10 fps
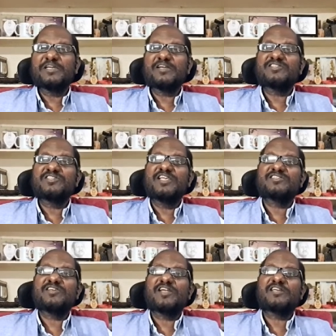because
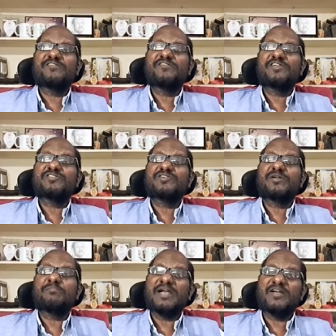CSR activities
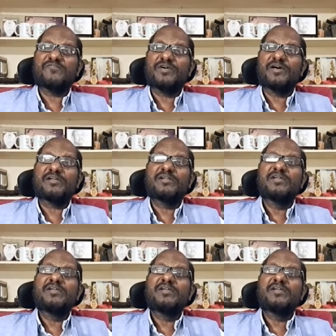are meant for